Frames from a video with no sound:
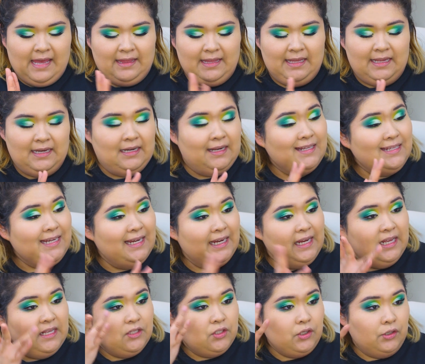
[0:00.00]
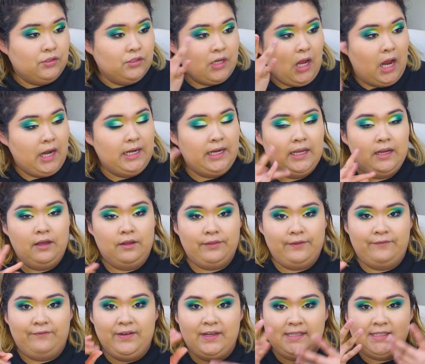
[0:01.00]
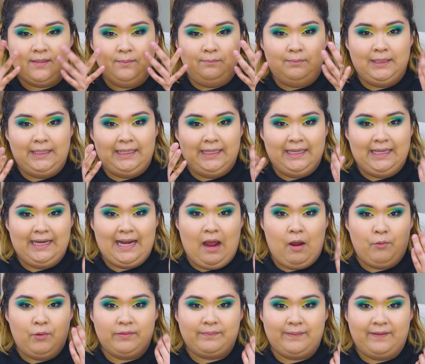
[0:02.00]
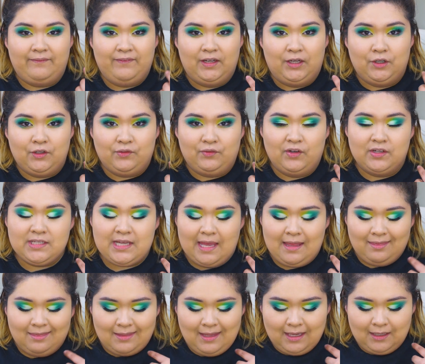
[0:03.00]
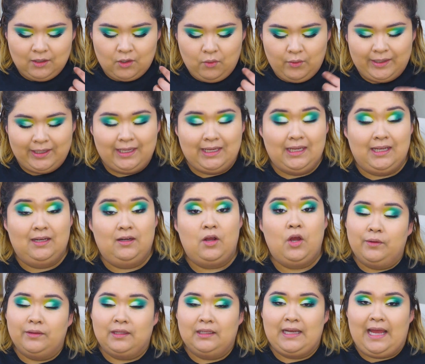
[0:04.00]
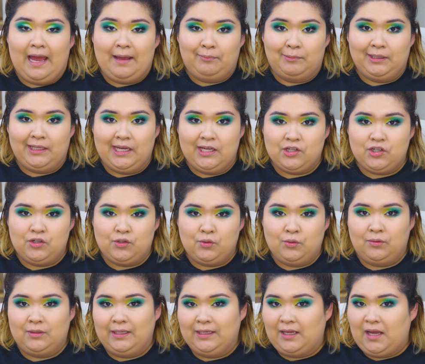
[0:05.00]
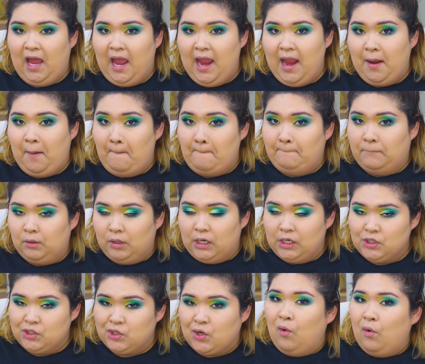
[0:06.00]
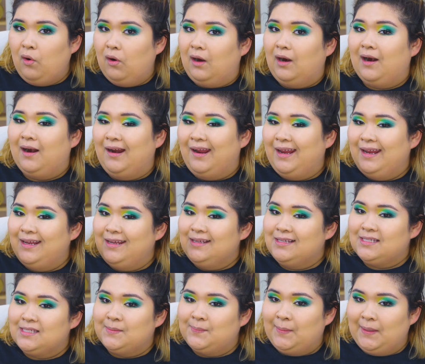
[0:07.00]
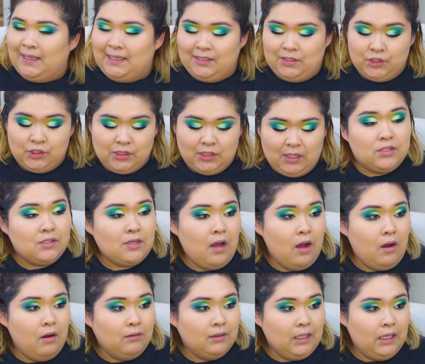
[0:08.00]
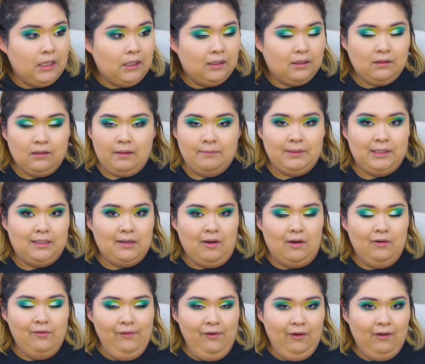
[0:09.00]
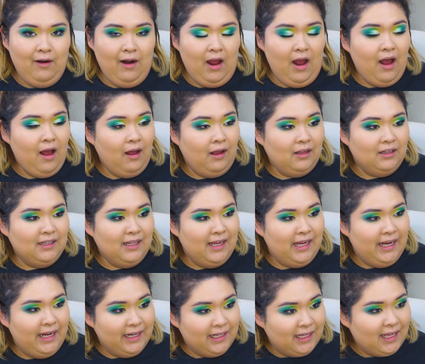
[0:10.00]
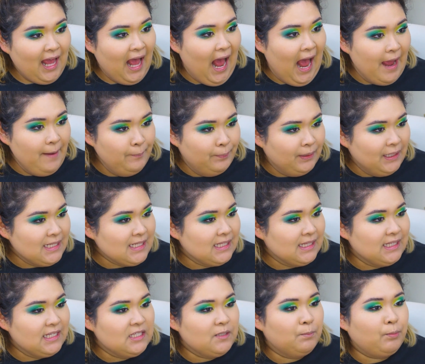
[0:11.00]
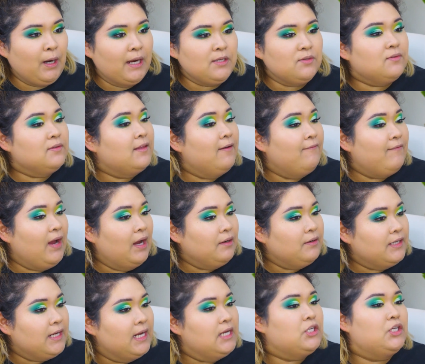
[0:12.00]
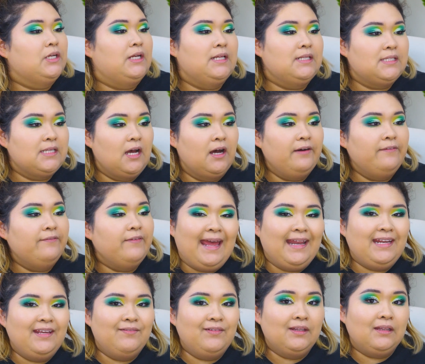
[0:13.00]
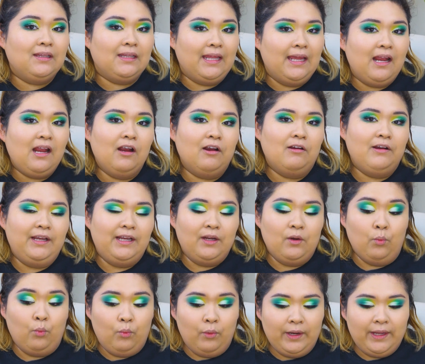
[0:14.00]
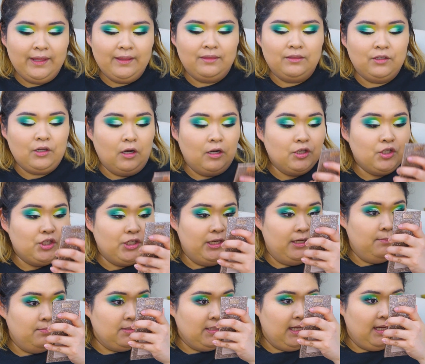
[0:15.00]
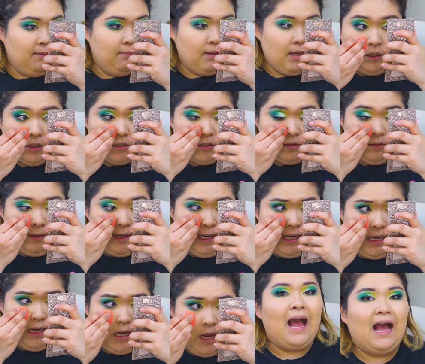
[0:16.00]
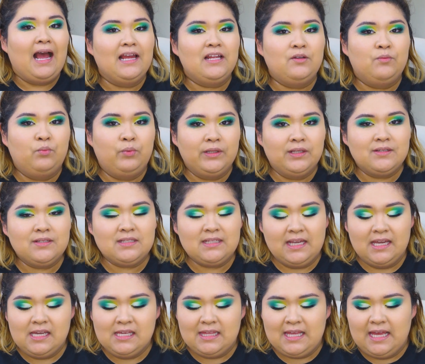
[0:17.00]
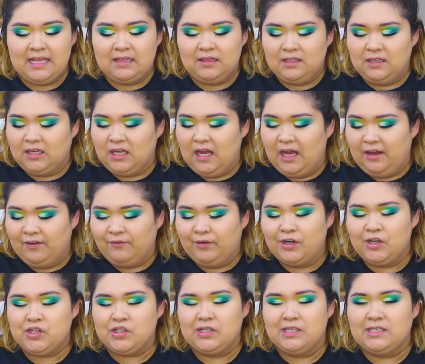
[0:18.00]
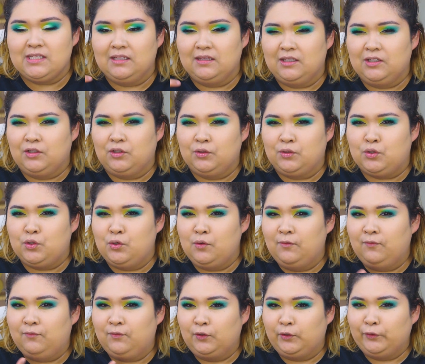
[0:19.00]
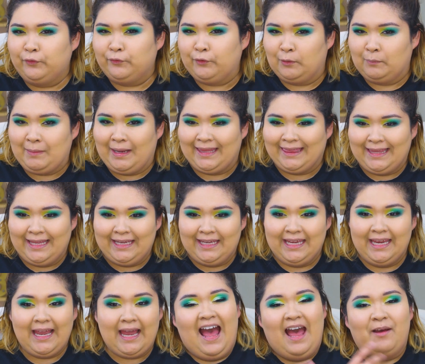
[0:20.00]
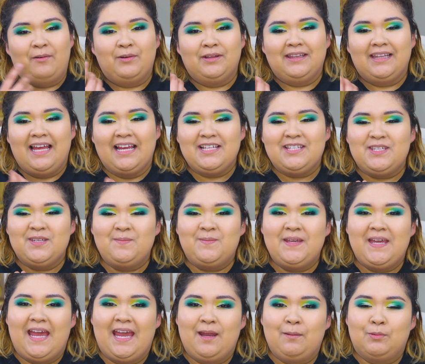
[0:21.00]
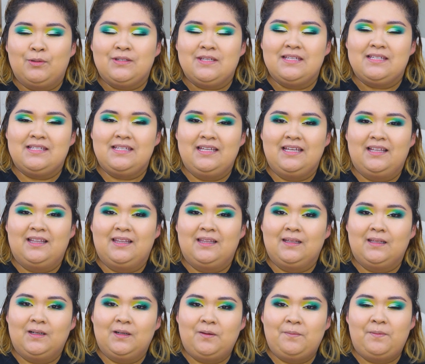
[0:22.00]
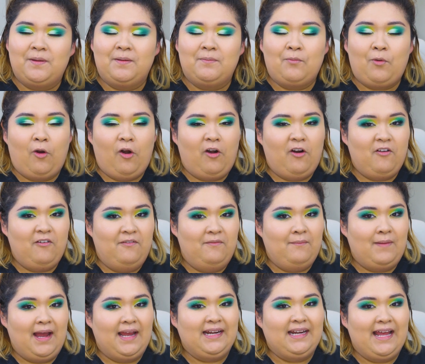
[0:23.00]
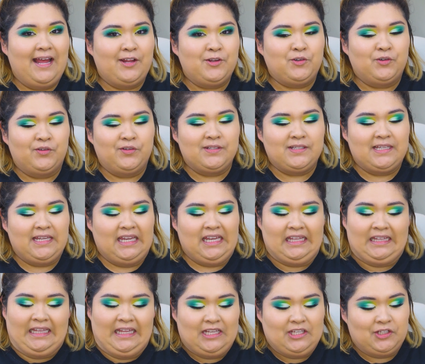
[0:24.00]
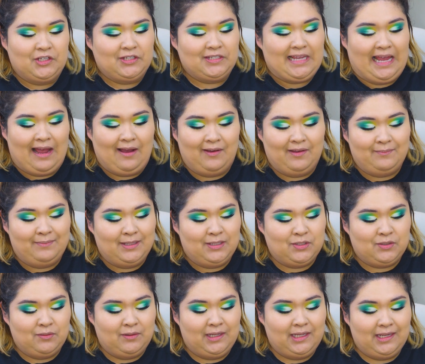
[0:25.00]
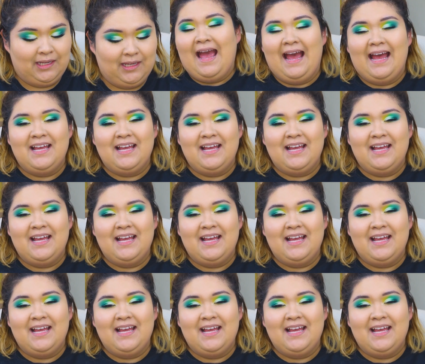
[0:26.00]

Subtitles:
and then take it and start dotting it on the face and blending it out with my fingers first, and then going in with an application tool like a brush or a sponge. So like, I mean, overall, like, I'm pleasantly surprised with the foundation itself, and even layering with Tarte Shape Tape looks great. I will say that the coverage is a little too full for my liking. I would like to be able to see a little bit more of my natural skin. That's just how I've been doing it.